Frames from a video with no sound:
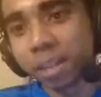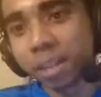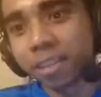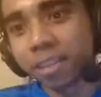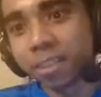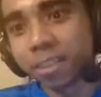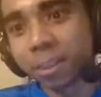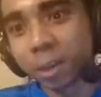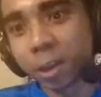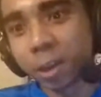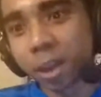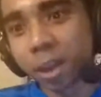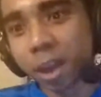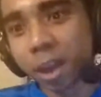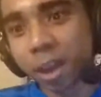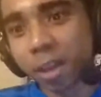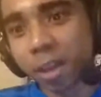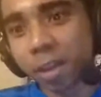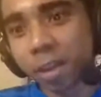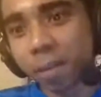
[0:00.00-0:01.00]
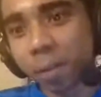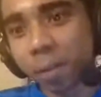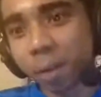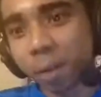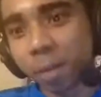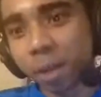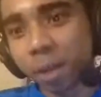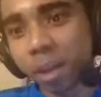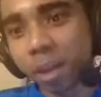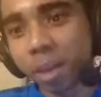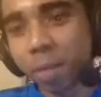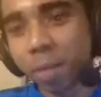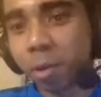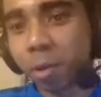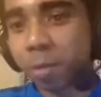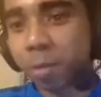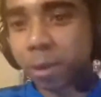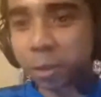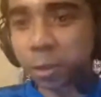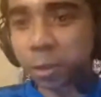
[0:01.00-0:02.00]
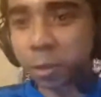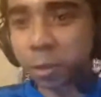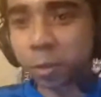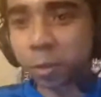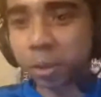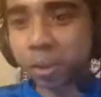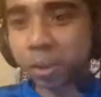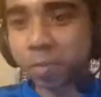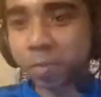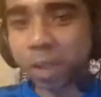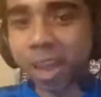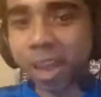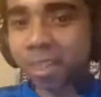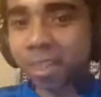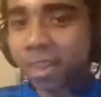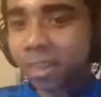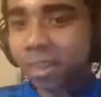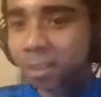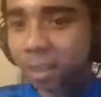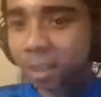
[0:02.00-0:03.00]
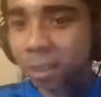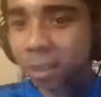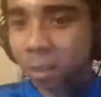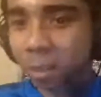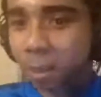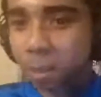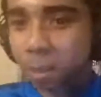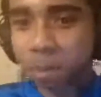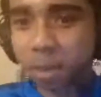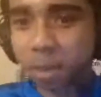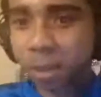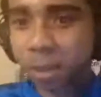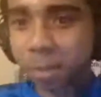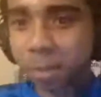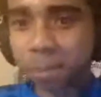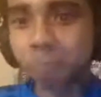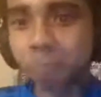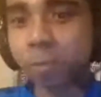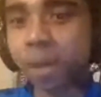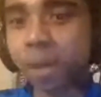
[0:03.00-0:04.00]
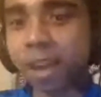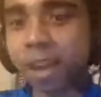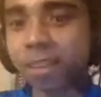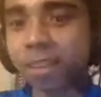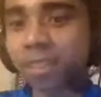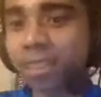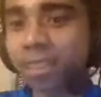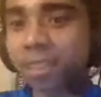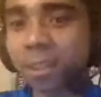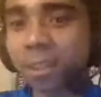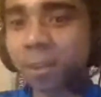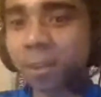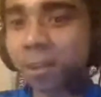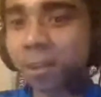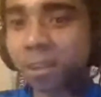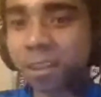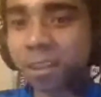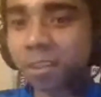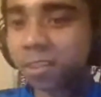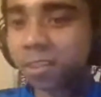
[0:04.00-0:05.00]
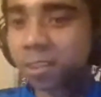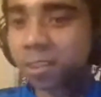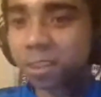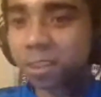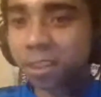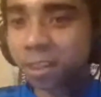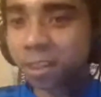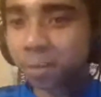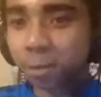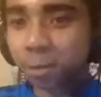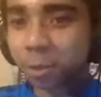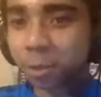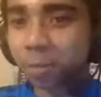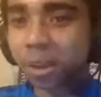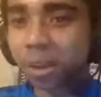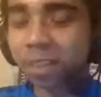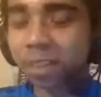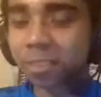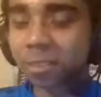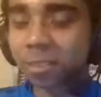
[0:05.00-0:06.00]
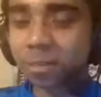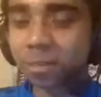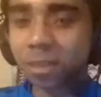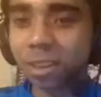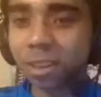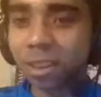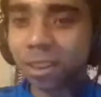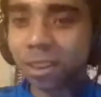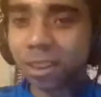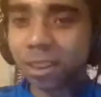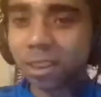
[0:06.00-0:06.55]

Valencia at right back. You probably play Shaw at left back. They're just like they're big fullbacks. Like you're not just gonna like push past them.